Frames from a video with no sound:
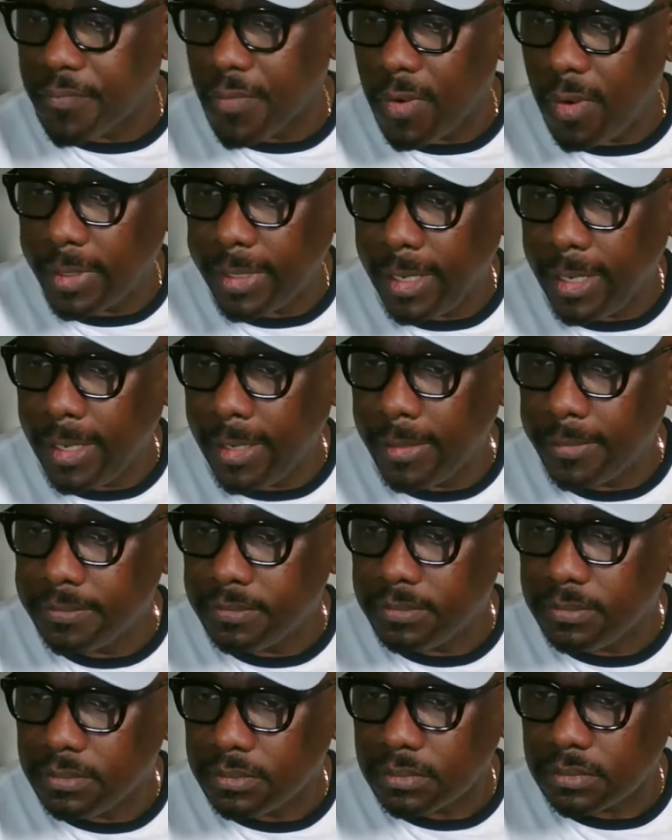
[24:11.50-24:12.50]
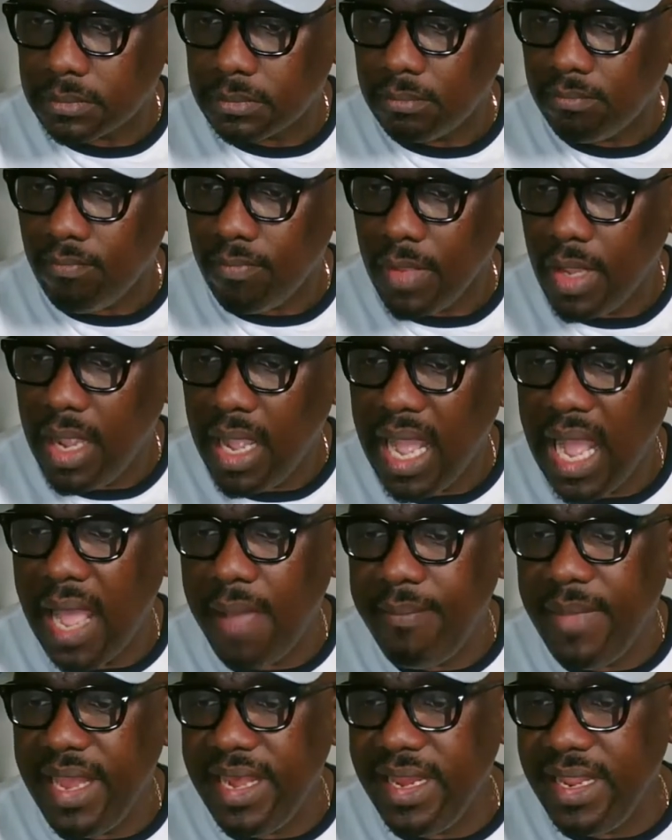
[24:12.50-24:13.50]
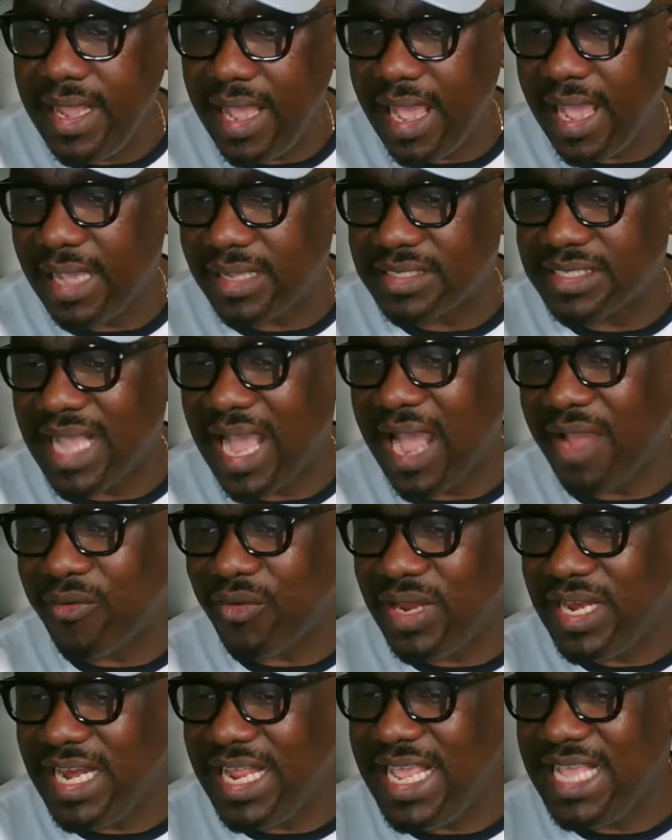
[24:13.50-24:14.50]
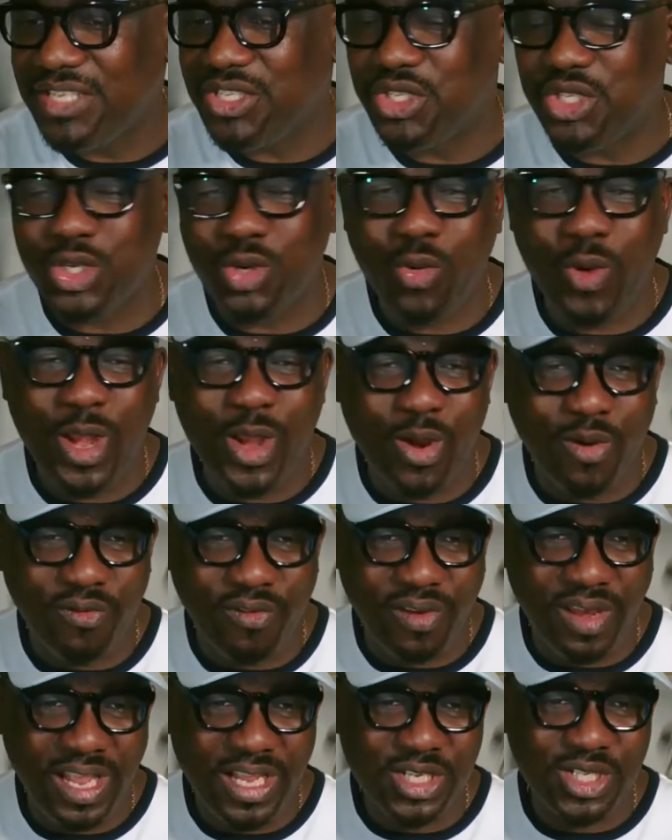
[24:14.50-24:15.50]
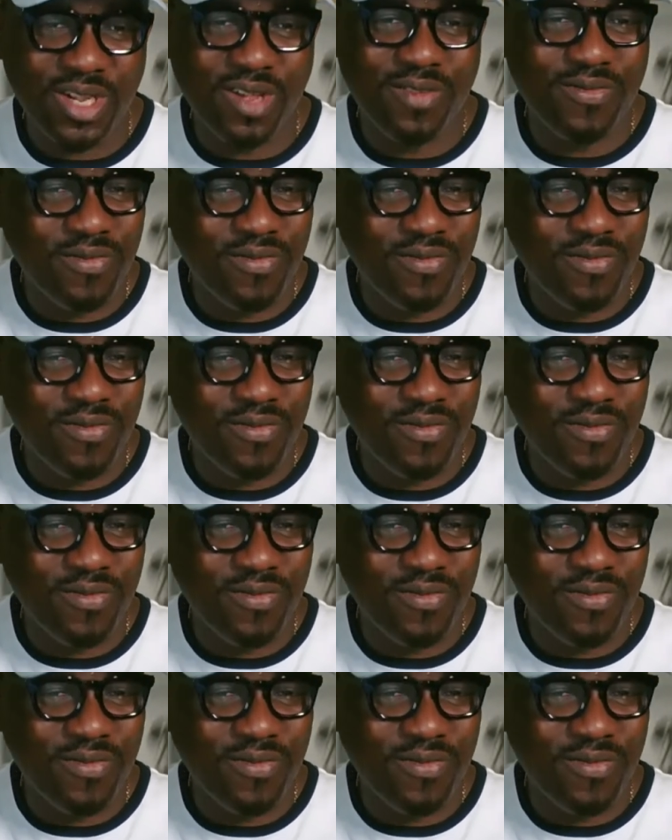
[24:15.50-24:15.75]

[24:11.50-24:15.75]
Okay? How many eggs are released during ovulation?